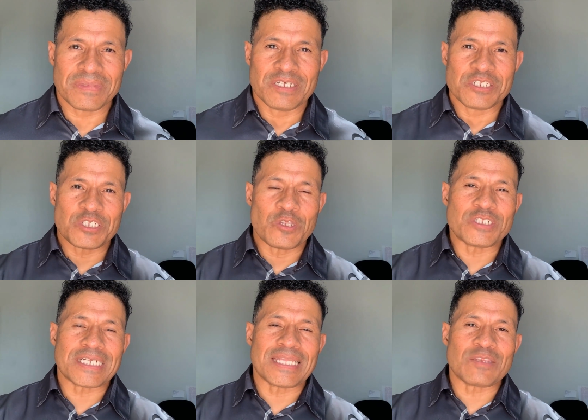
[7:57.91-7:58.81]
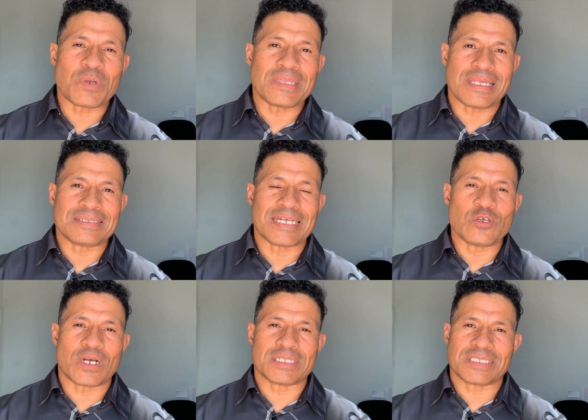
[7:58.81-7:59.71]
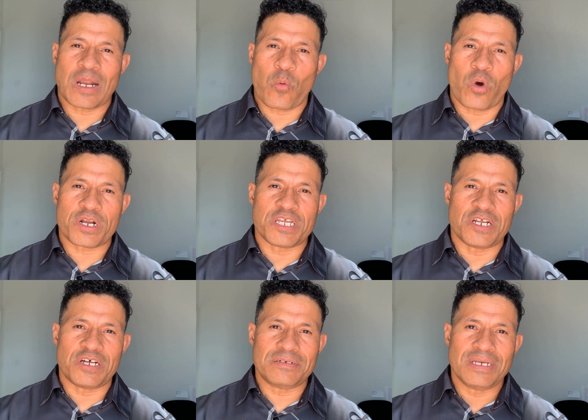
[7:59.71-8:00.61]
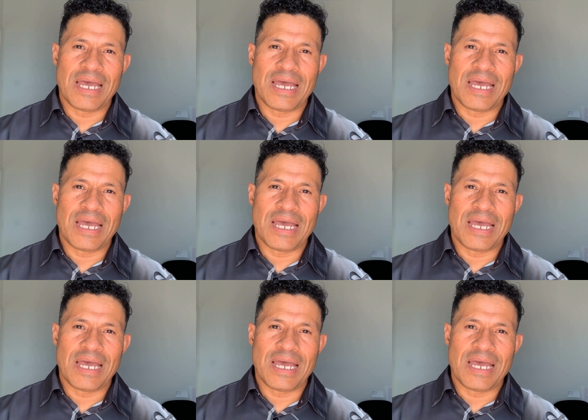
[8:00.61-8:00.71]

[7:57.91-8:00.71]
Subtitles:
So those are the 3 things that you can start working on.